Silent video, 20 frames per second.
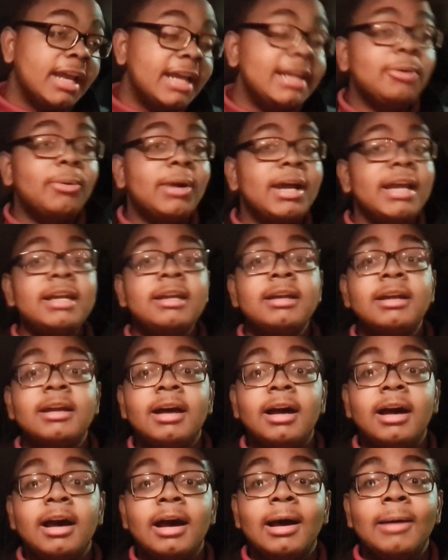anyway,
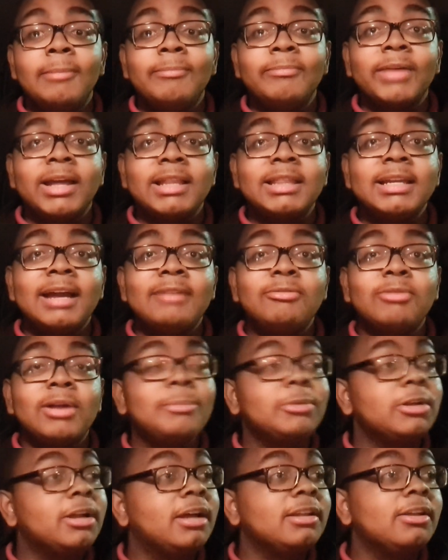um, I think I've
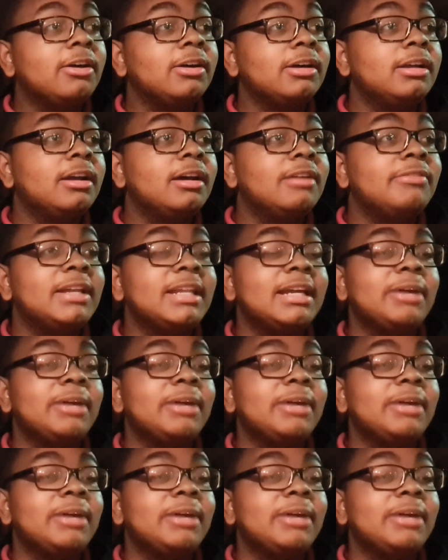rambled on long enough.